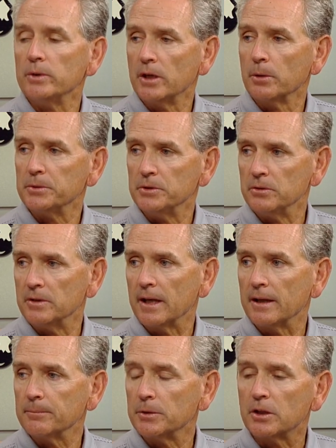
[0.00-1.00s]
help you do
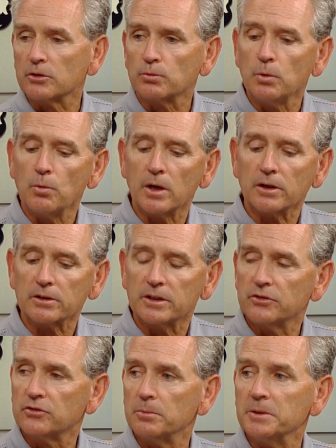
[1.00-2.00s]
that? Because we want our kids to